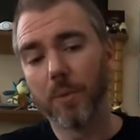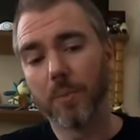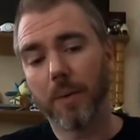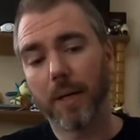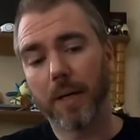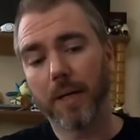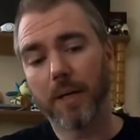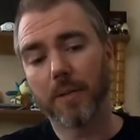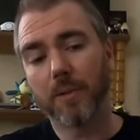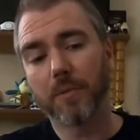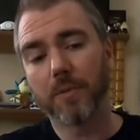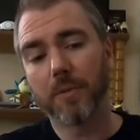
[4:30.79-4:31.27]

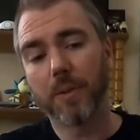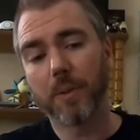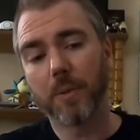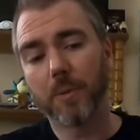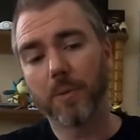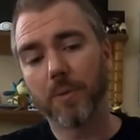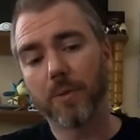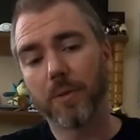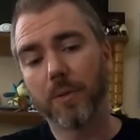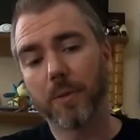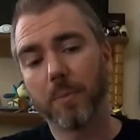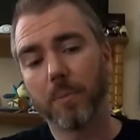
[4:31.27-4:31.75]

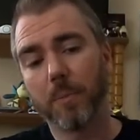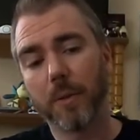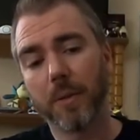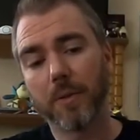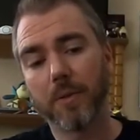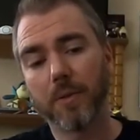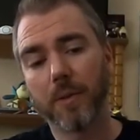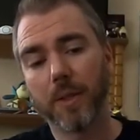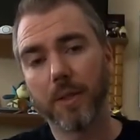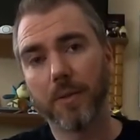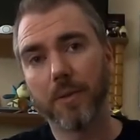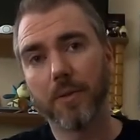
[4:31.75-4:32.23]
microphones
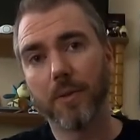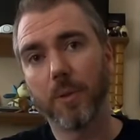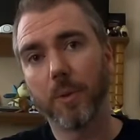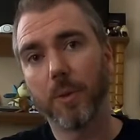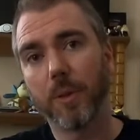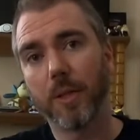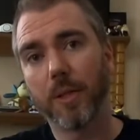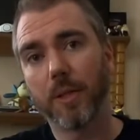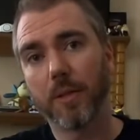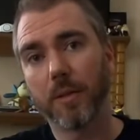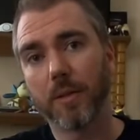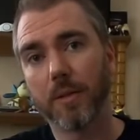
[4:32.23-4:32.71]
built into
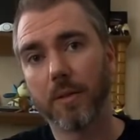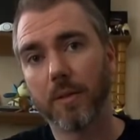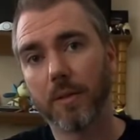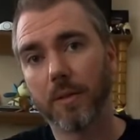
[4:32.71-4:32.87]
it,